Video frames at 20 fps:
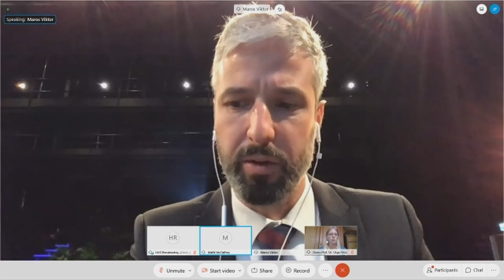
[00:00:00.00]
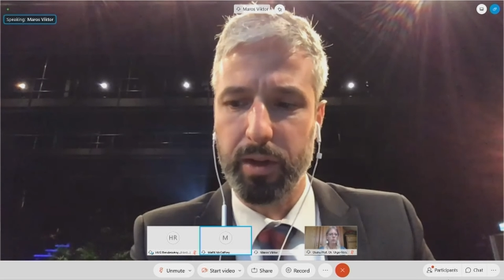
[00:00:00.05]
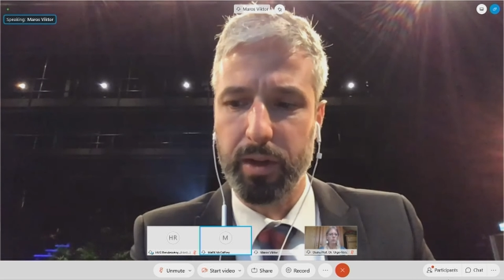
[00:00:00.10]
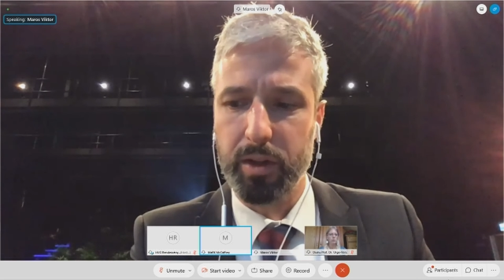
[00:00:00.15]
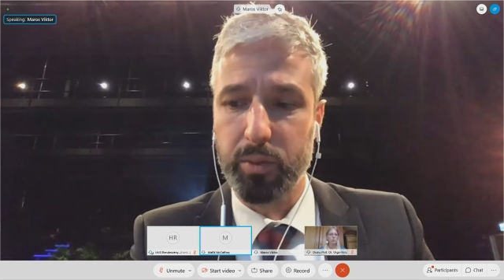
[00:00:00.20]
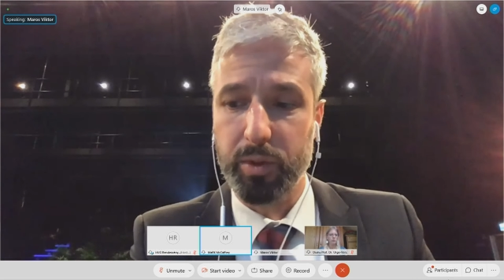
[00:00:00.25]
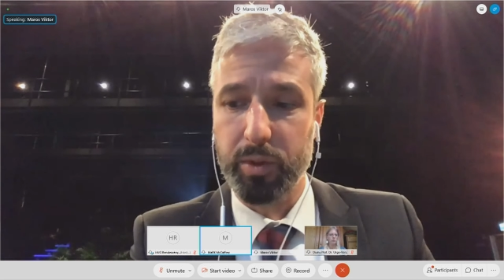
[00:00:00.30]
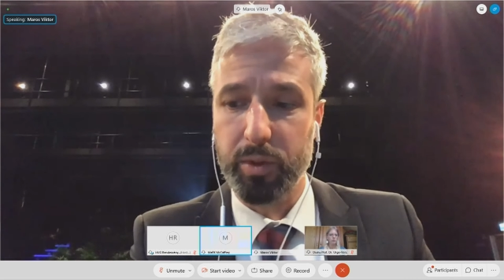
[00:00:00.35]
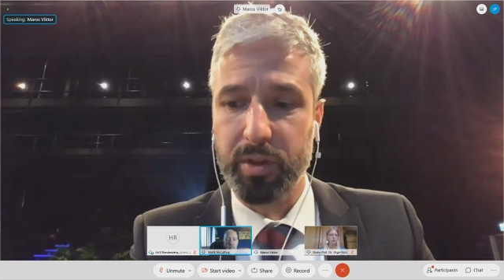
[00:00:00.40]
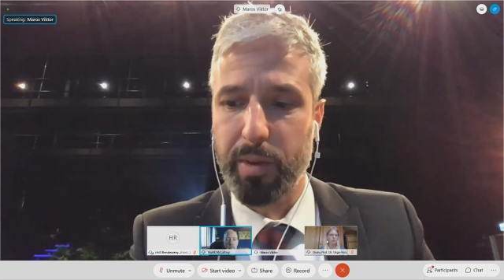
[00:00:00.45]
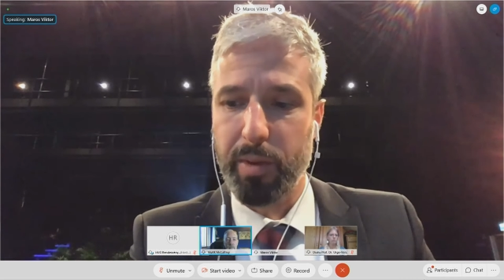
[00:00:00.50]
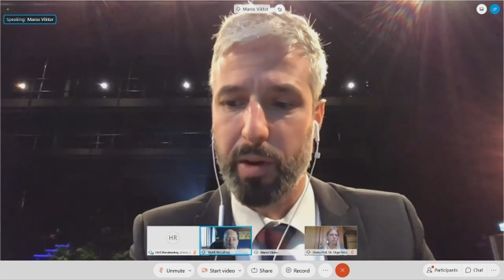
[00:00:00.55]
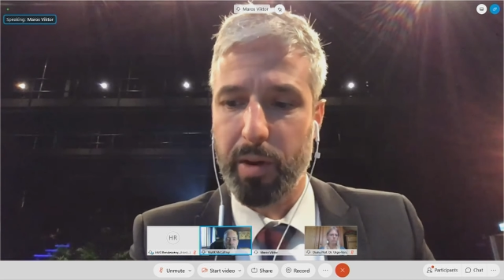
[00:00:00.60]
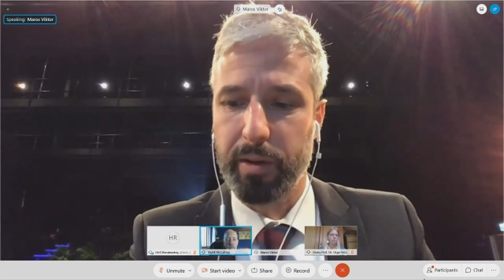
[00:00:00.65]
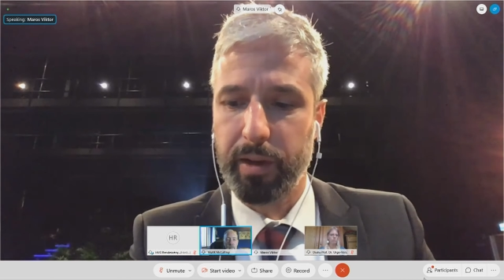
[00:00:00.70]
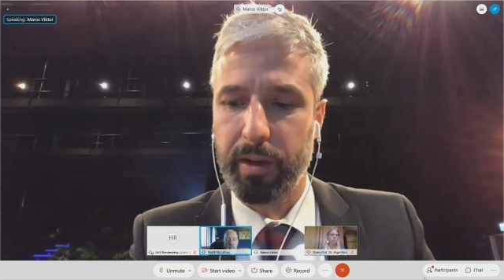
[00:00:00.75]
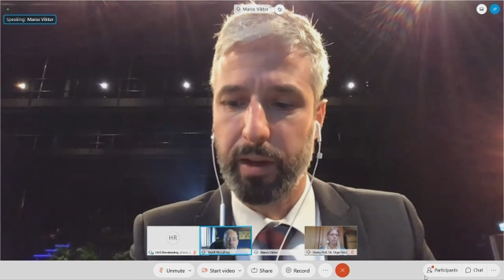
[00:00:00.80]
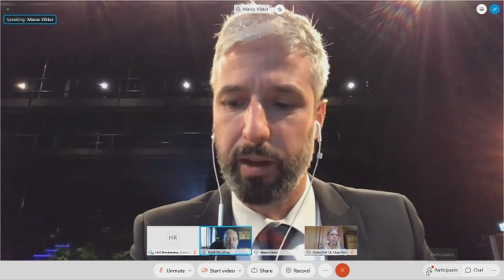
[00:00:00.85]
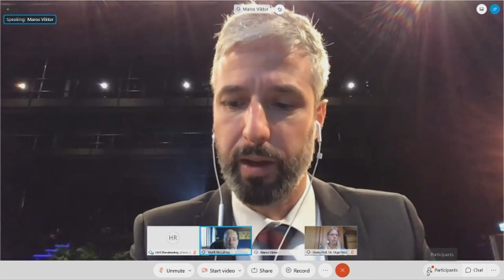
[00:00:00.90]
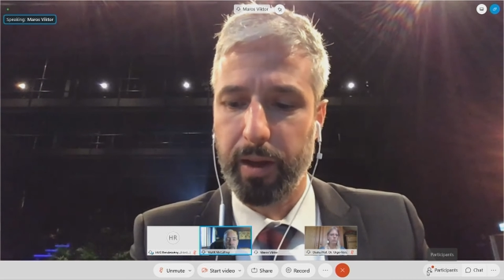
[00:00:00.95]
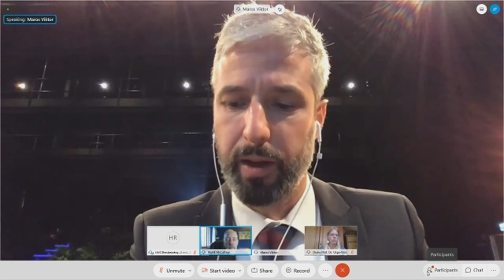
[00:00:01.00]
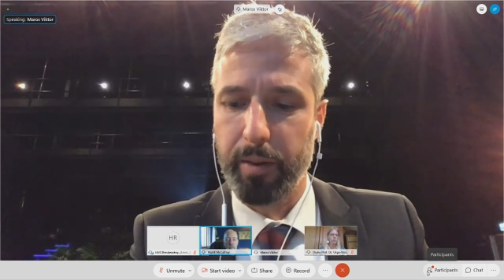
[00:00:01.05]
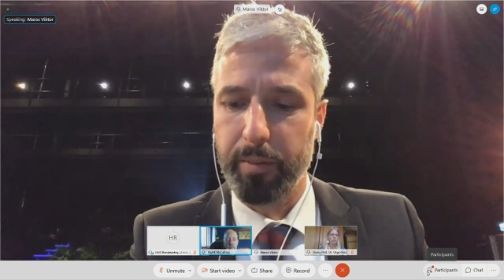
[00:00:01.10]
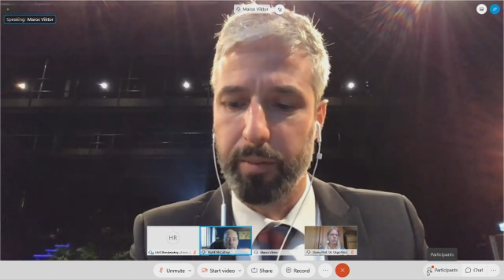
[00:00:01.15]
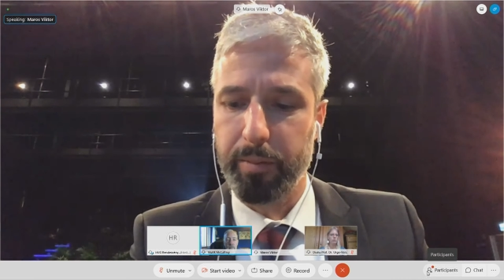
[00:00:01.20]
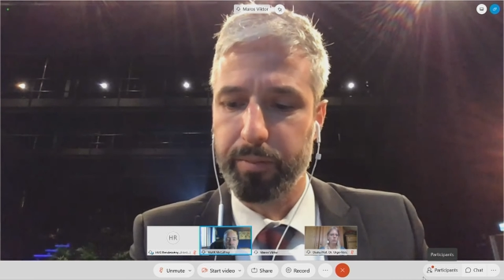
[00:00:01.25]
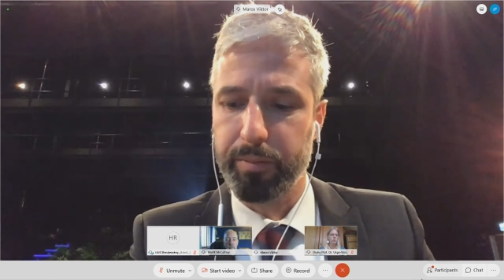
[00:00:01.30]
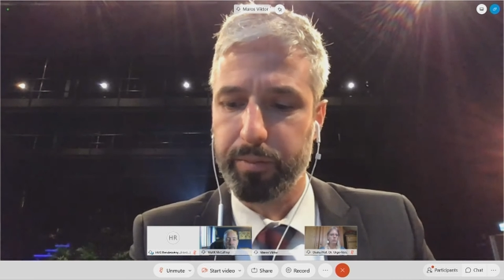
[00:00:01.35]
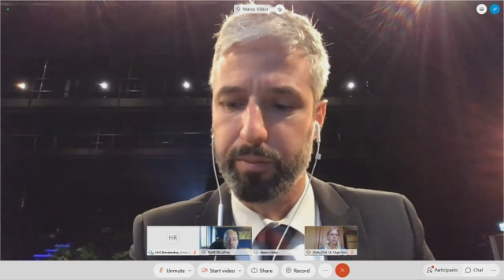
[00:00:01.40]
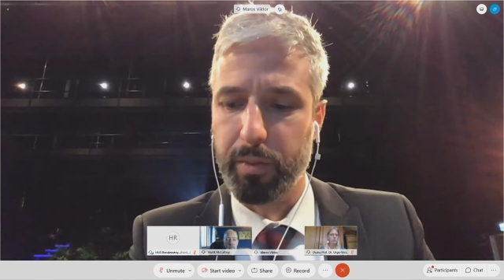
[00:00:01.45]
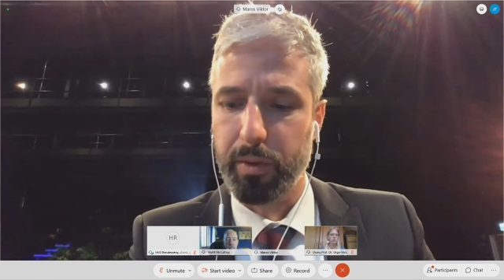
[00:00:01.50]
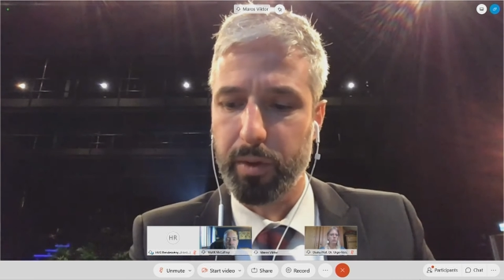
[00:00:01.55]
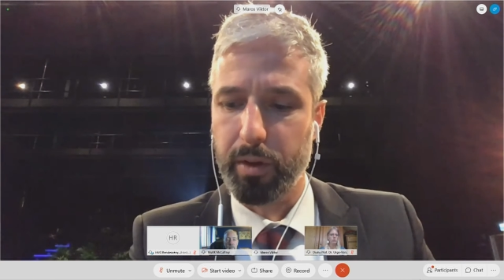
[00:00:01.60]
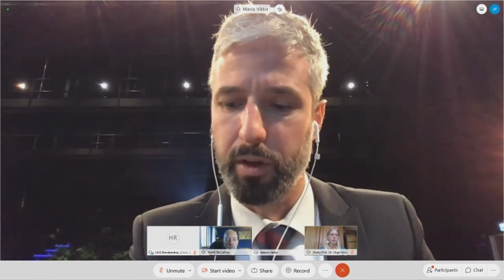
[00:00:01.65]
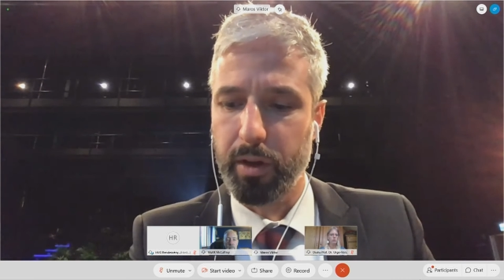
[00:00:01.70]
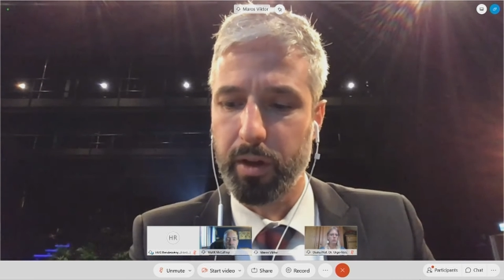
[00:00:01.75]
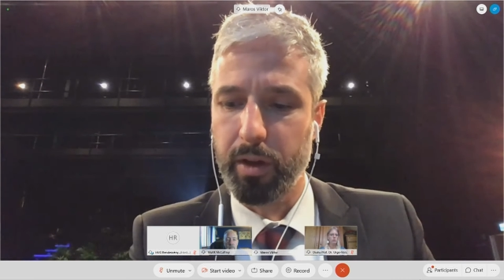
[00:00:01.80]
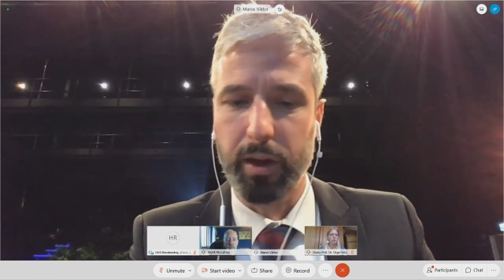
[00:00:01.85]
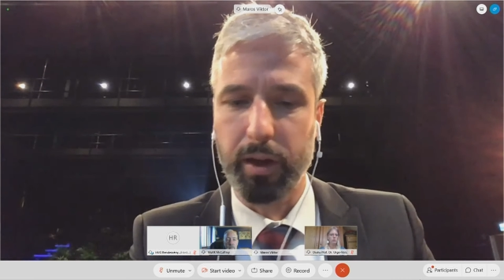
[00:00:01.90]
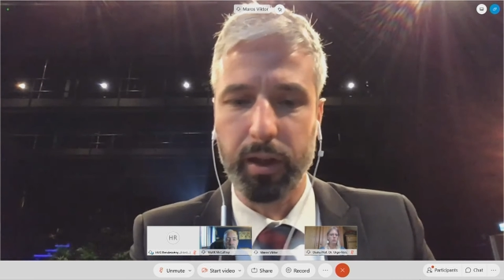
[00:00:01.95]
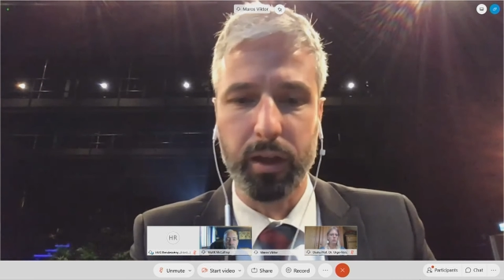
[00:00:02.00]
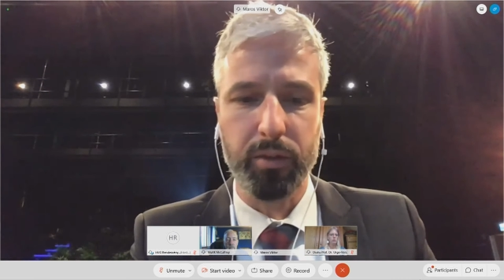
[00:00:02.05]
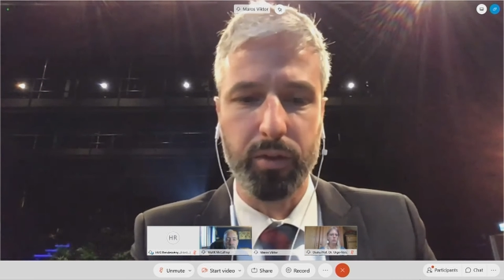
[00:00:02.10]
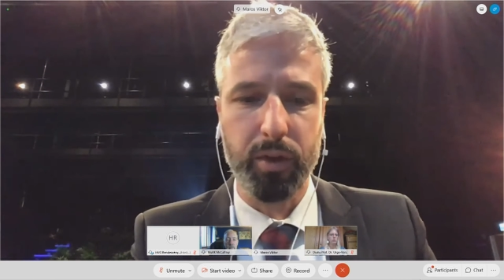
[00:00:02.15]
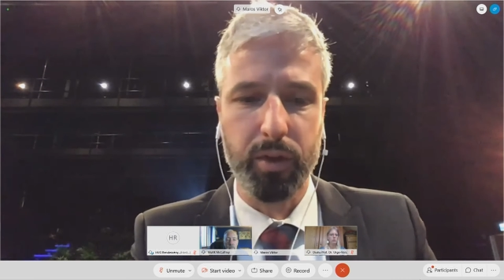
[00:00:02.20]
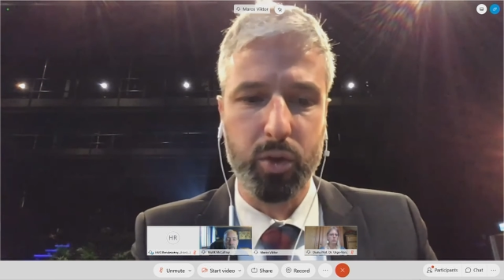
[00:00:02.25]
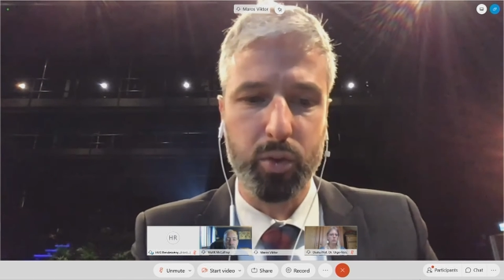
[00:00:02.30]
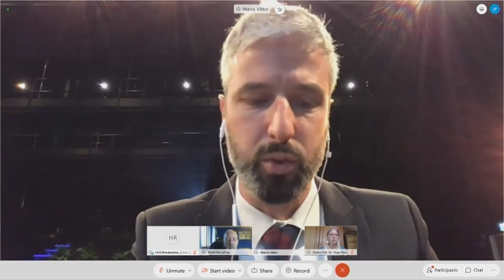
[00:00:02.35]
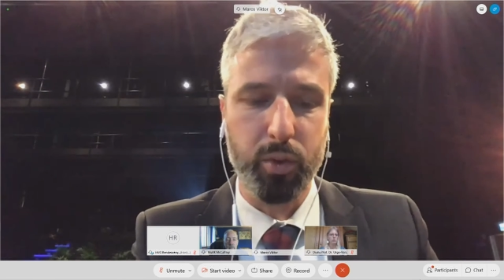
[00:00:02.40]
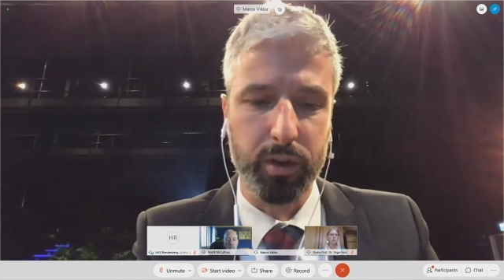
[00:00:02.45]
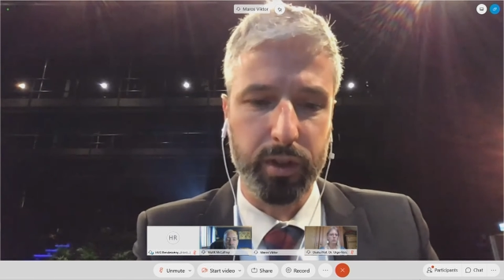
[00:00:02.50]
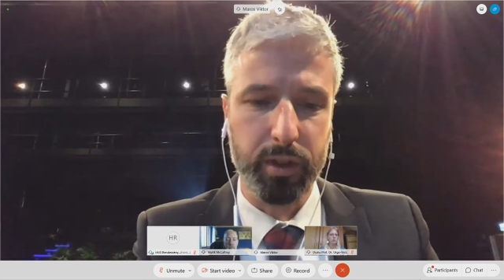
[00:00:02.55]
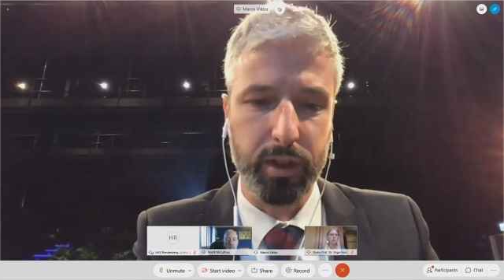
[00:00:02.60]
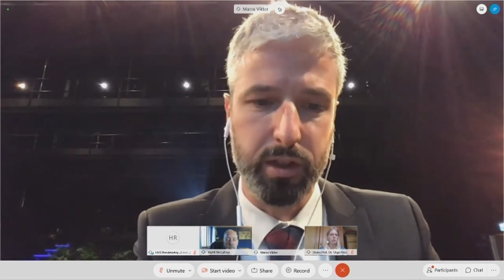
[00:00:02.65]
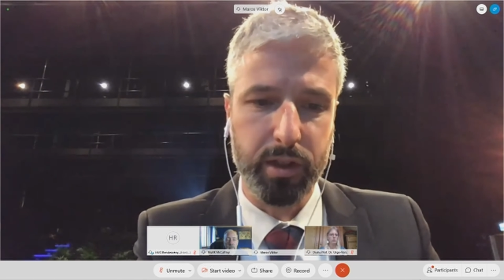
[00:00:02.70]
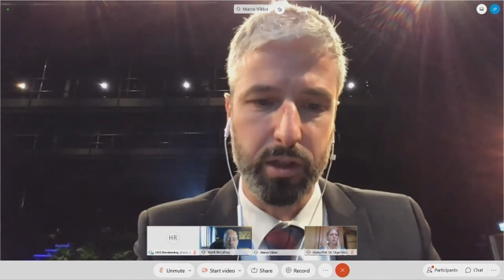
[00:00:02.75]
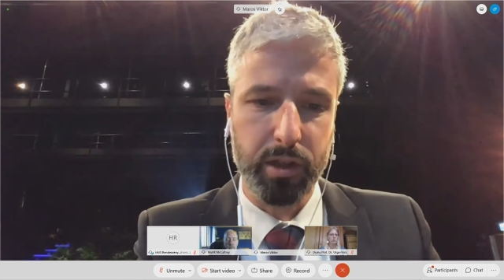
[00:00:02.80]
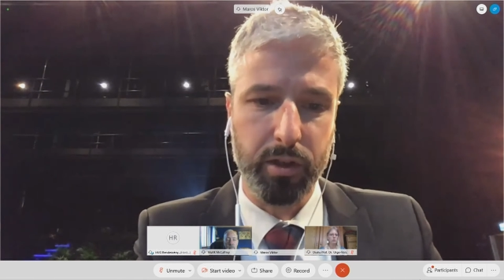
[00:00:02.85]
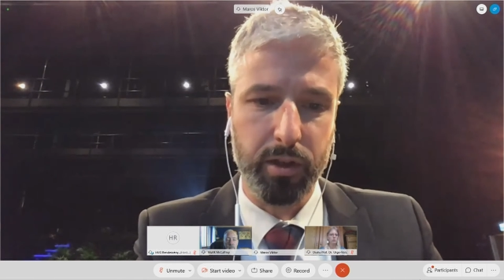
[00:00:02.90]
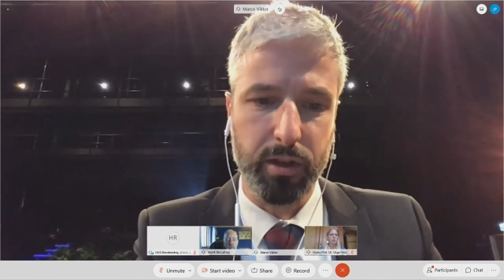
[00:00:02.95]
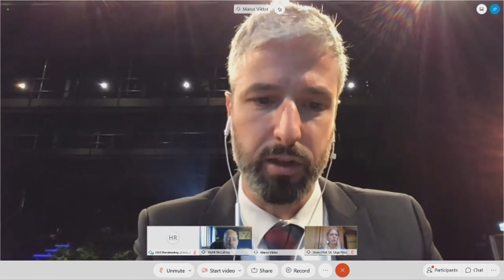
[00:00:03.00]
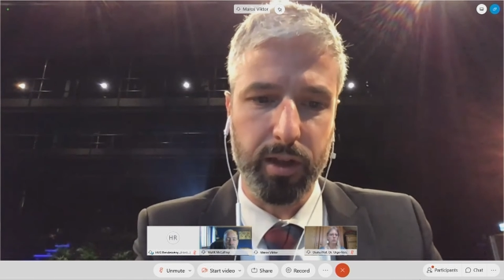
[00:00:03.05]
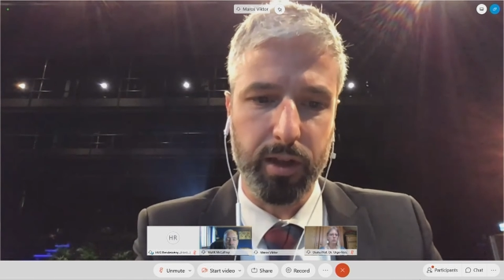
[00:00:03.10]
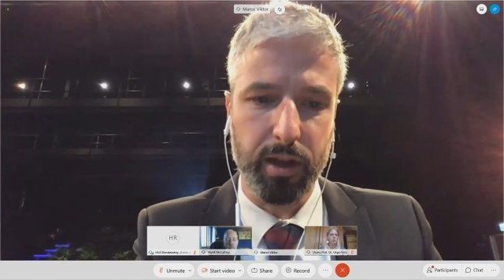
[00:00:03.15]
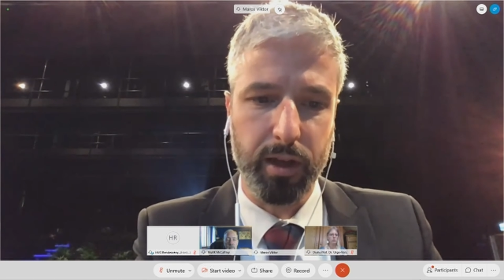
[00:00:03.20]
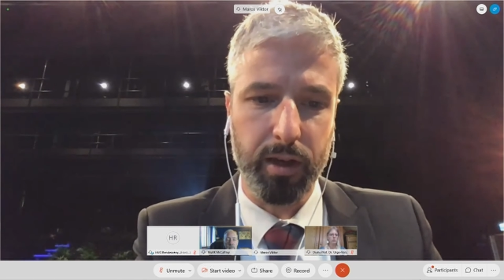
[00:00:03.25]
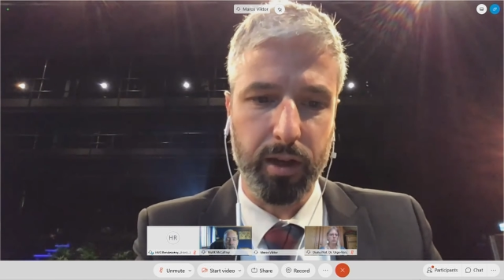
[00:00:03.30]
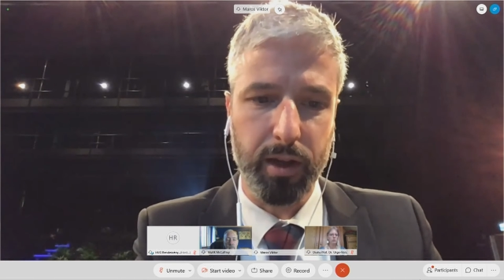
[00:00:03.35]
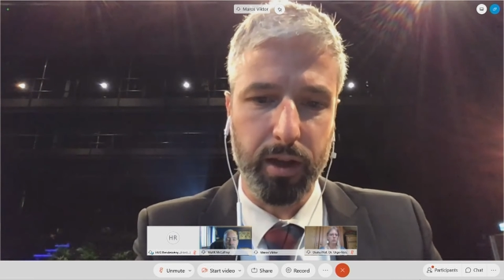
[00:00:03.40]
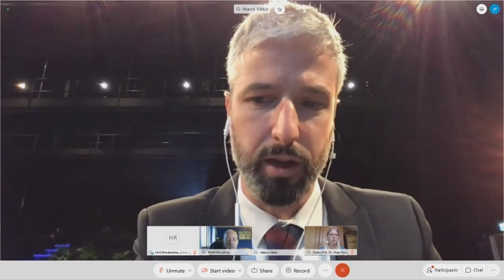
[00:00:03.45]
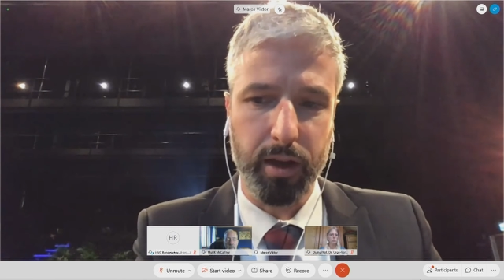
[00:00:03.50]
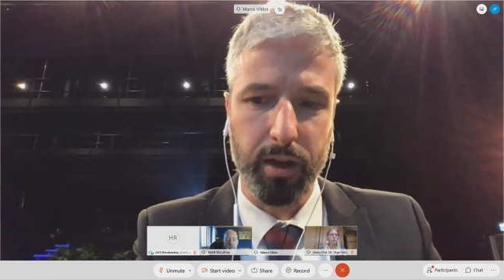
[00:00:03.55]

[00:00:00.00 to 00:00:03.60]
was about the individual decisions, and